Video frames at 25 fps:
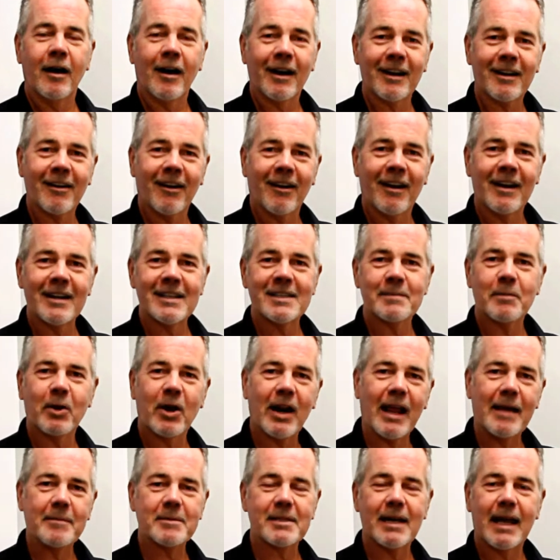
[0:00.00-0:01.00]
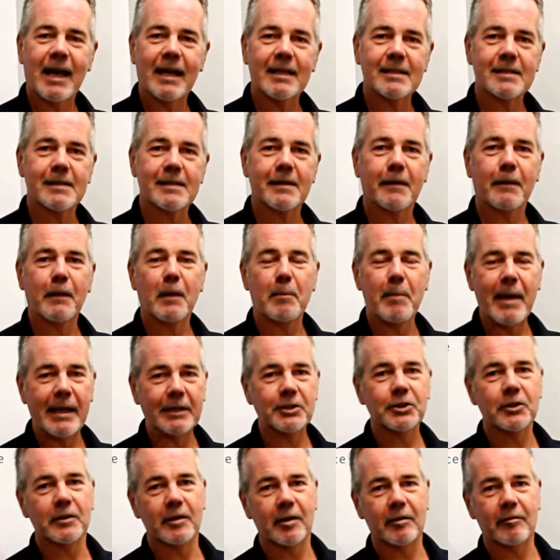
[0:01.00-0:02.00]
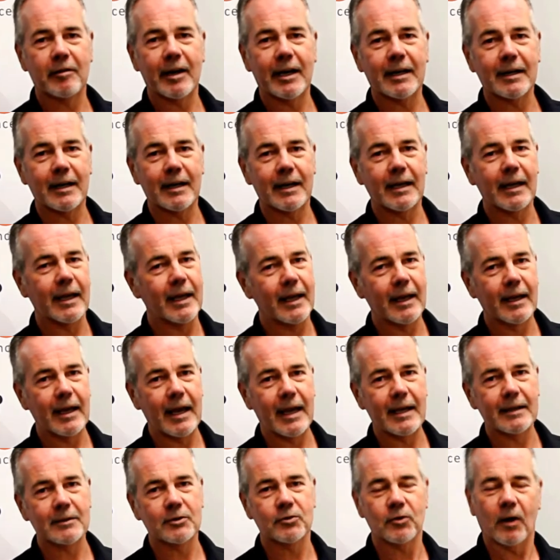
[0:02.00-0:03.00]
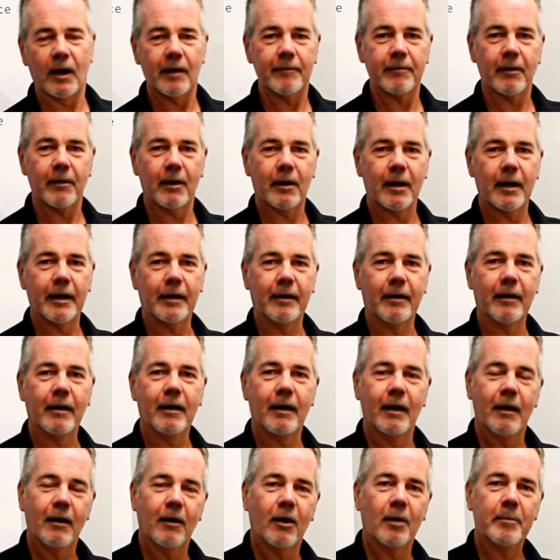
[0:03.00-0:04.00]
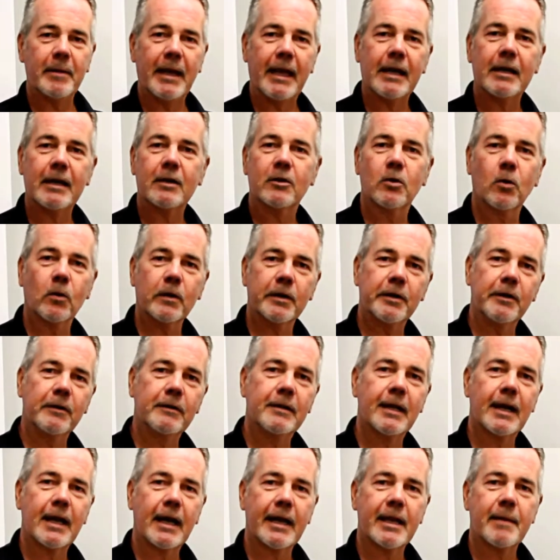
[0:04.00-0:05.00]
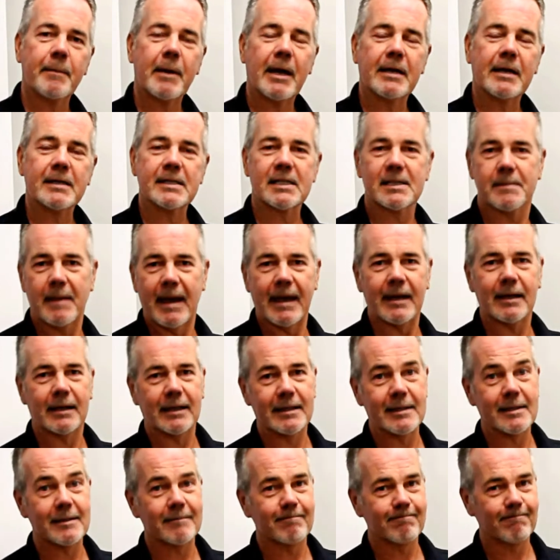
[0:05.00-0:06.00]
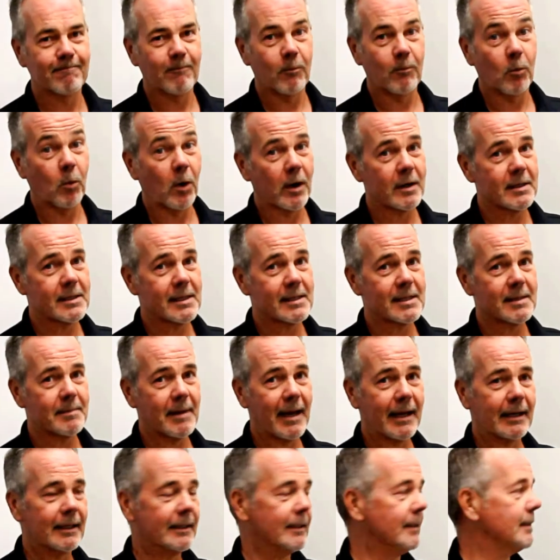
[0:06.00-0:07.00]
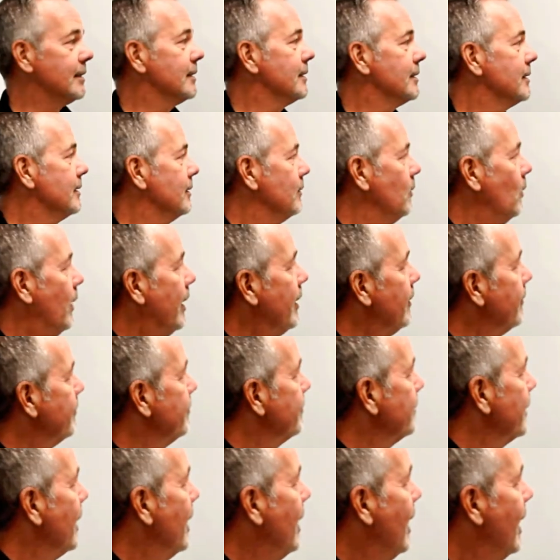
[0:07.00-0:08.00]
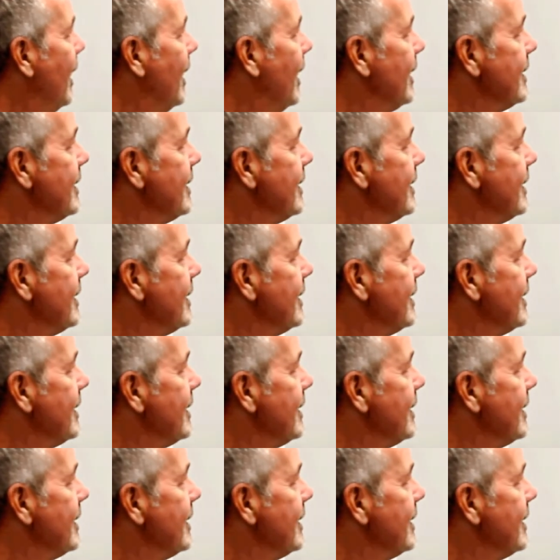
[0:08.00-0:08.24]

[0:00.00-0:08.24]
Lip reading: Hi guys, my name's Lance and I'm the Managing Director here at Driveline. I'm here to talk to you today about SmartLease. What is a SmartLease? Well, a